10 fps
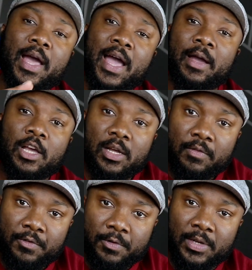I
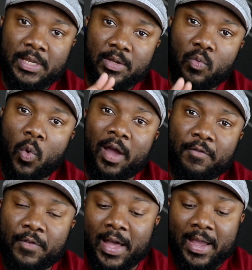cover the
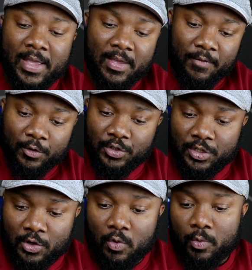Wi-Fi version.
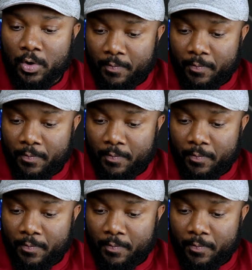So